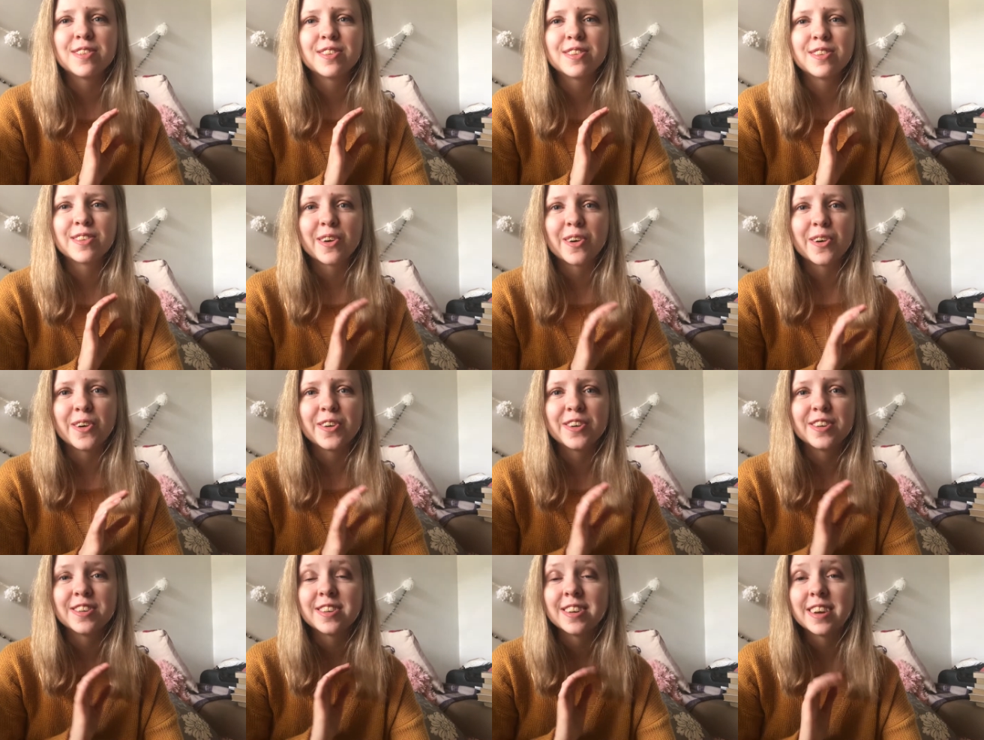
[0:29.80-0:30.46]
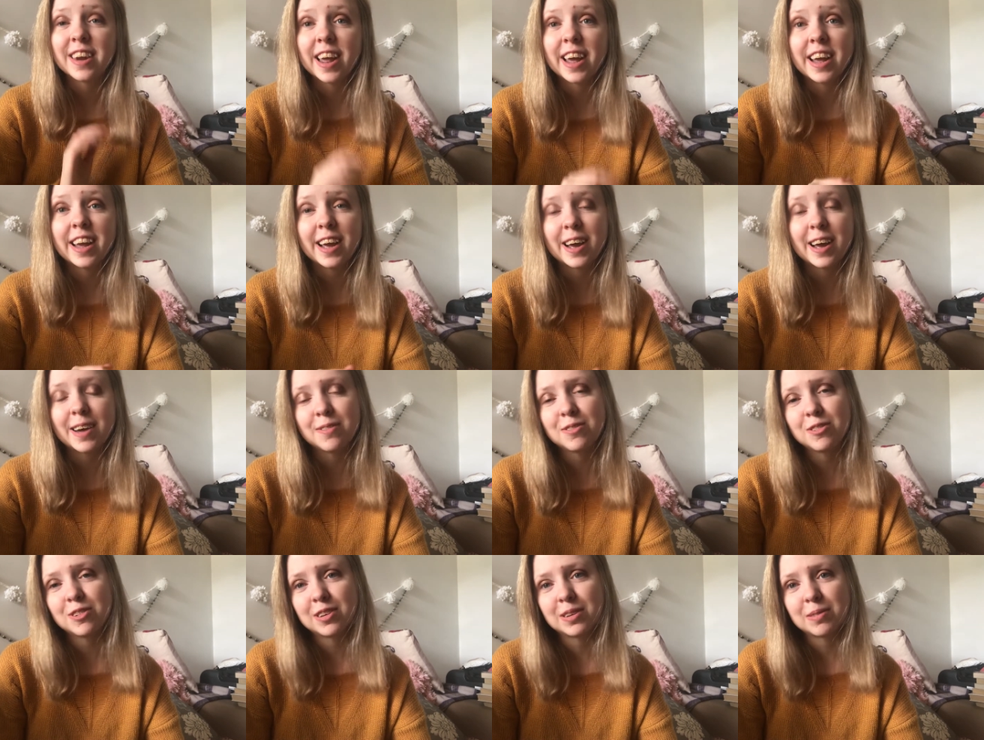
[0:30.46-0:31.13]
So today
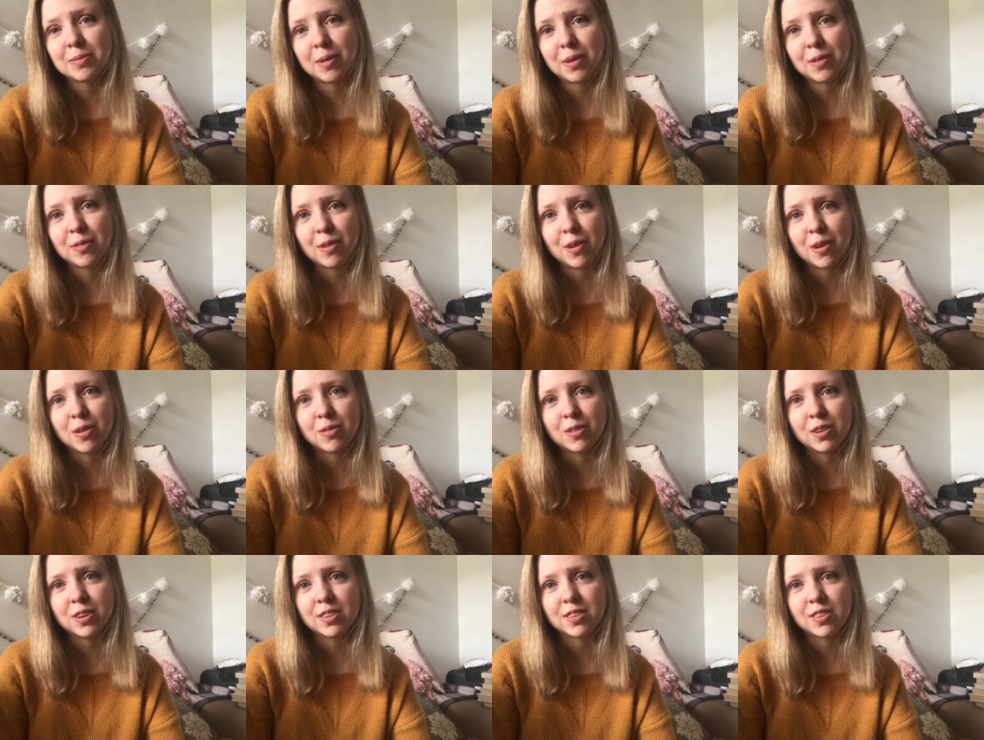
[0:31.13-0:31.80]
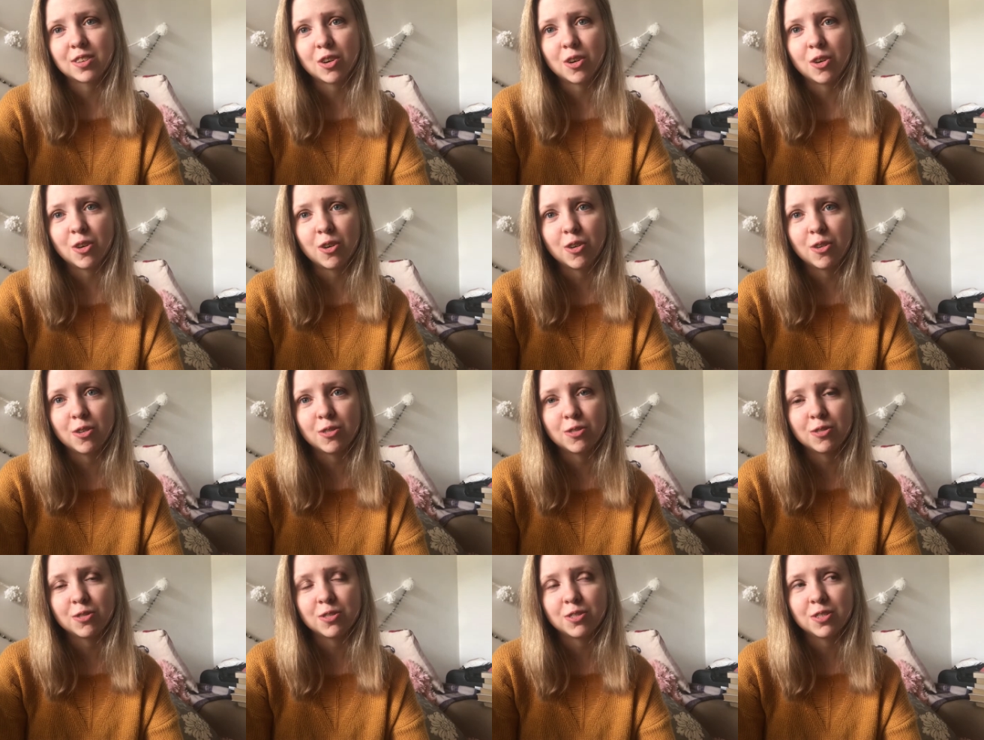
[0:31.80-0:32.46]
I'm doing my favourites of
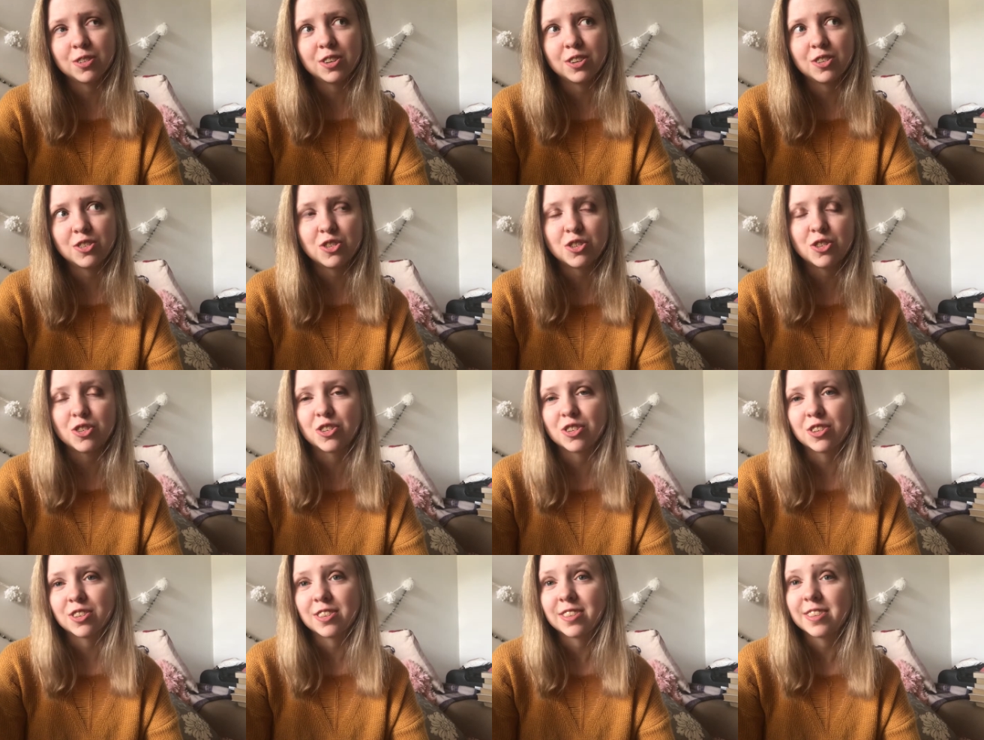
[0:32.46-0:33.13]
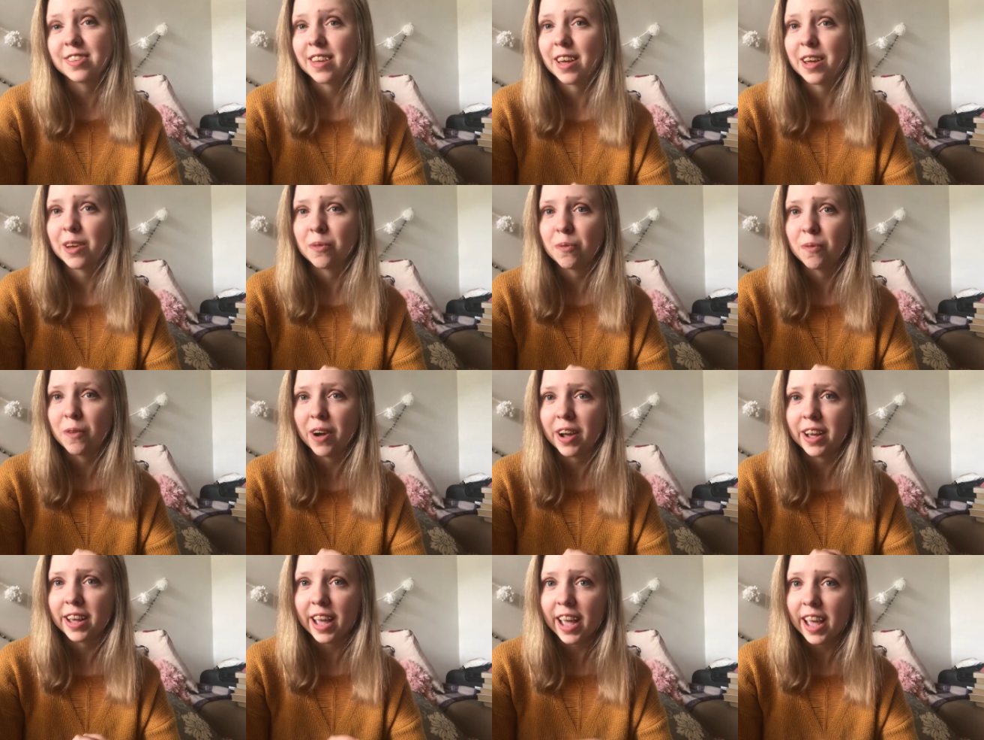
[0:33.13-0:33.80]
children's and
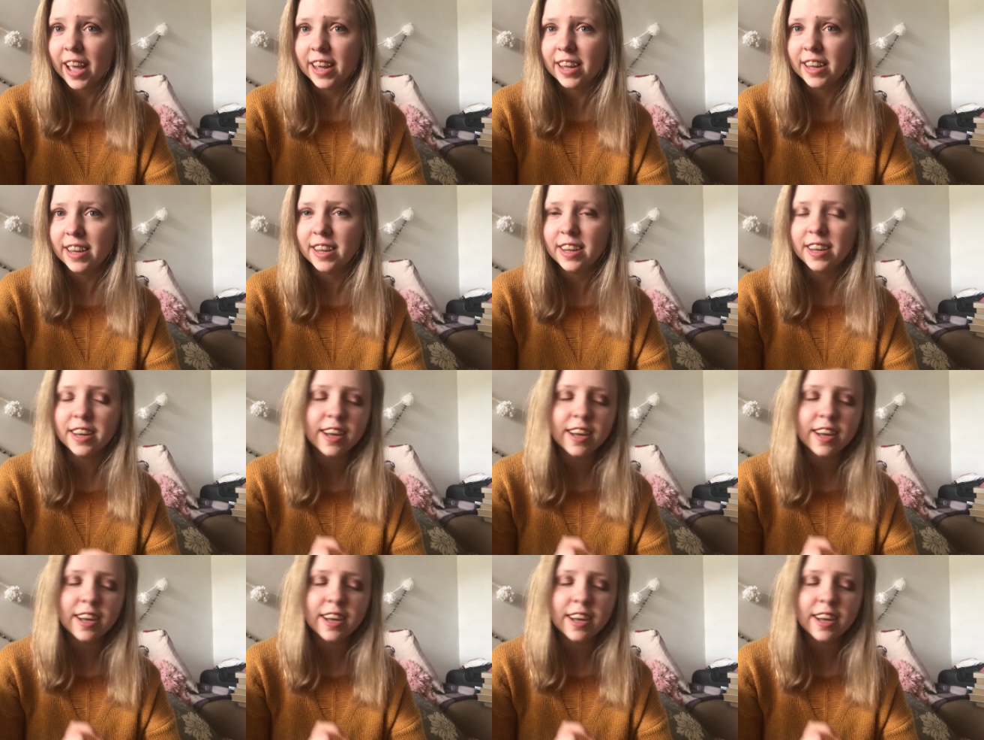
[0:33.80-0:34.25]
YA.